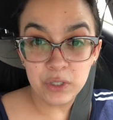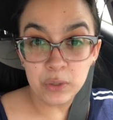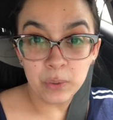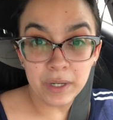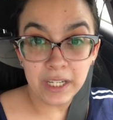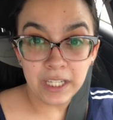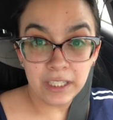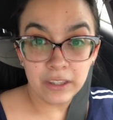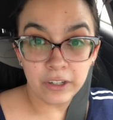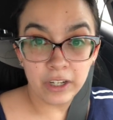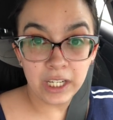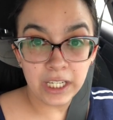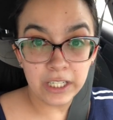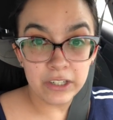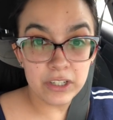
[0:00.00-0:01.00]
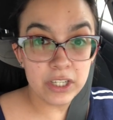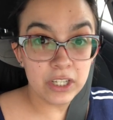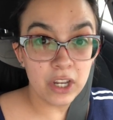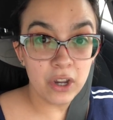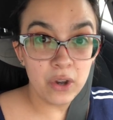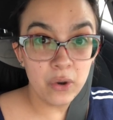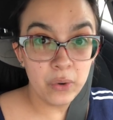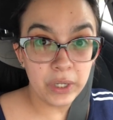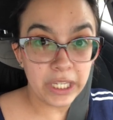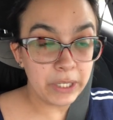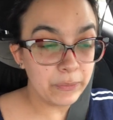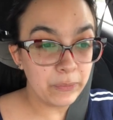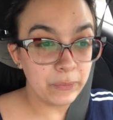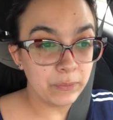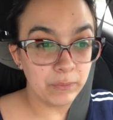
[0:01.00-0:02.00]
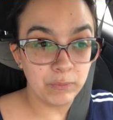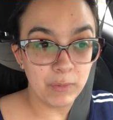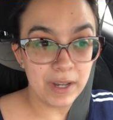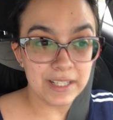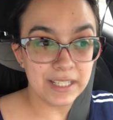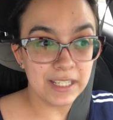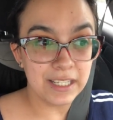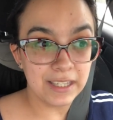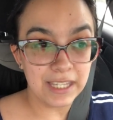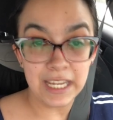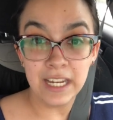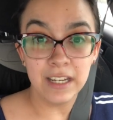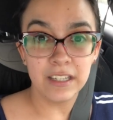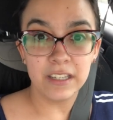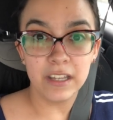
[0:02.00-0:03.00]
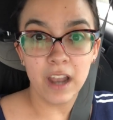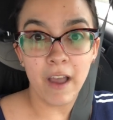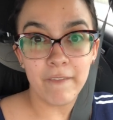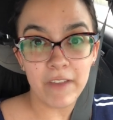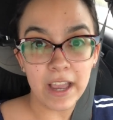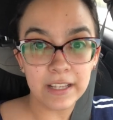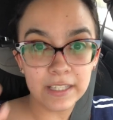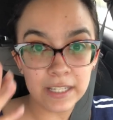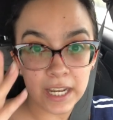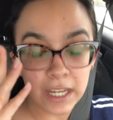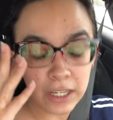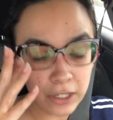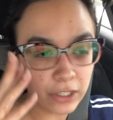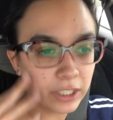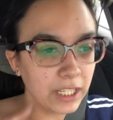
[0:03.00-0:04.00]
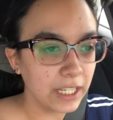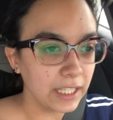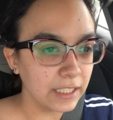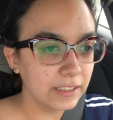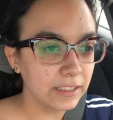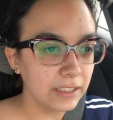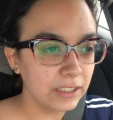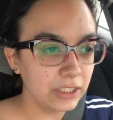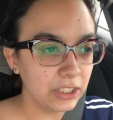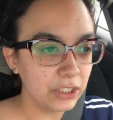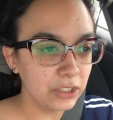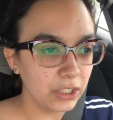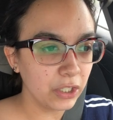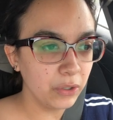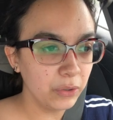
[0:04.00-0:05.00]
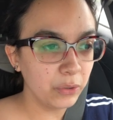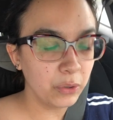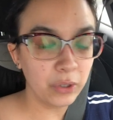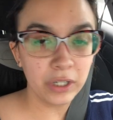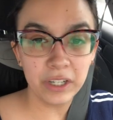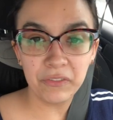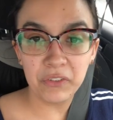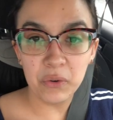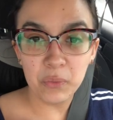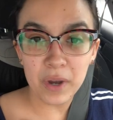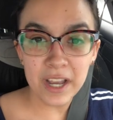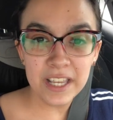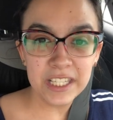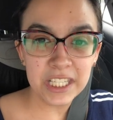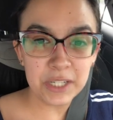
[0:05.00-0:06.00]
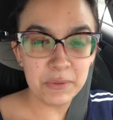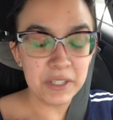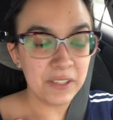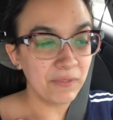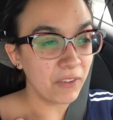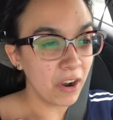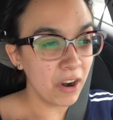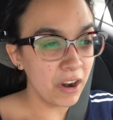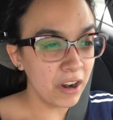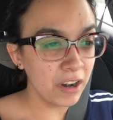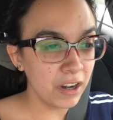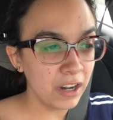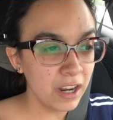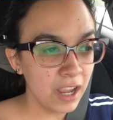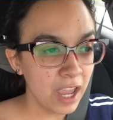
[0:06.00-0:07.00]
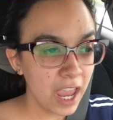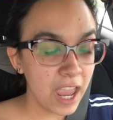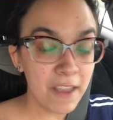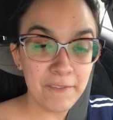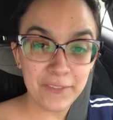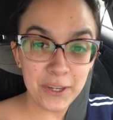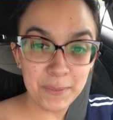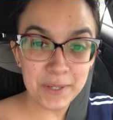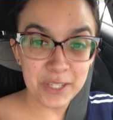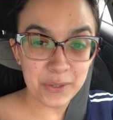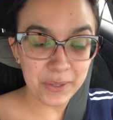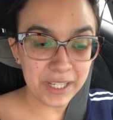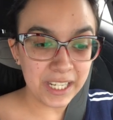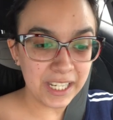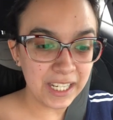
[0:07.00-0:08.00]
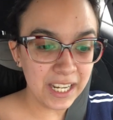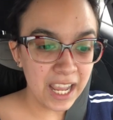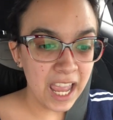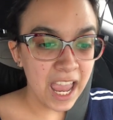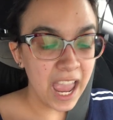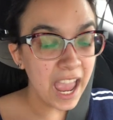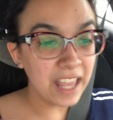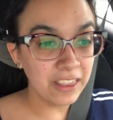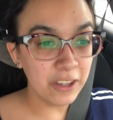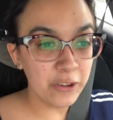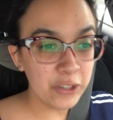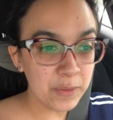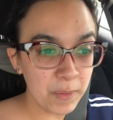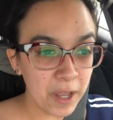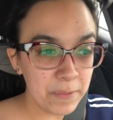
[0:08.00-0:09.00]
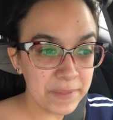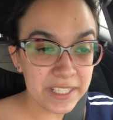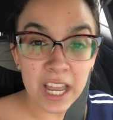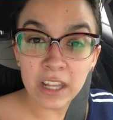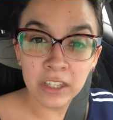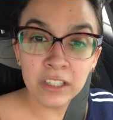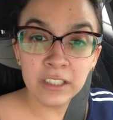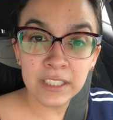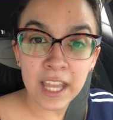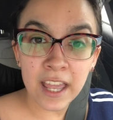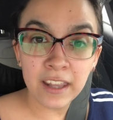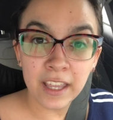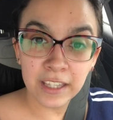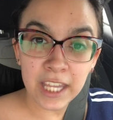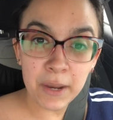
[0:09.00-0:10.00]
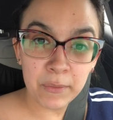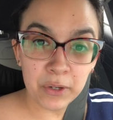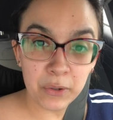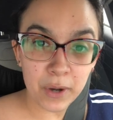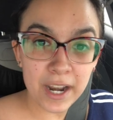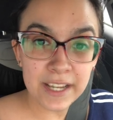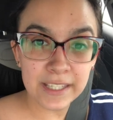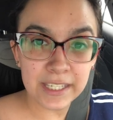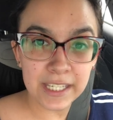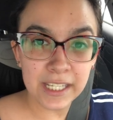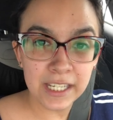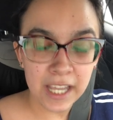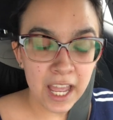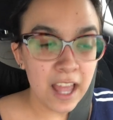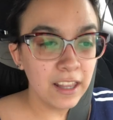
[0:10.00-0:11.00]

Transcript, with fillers: 20, 30 years ago, it wasn't a thing to not vaccinate your kids, you know? Or if it was, it was far and few between. And those moms got looked at like they were crazy.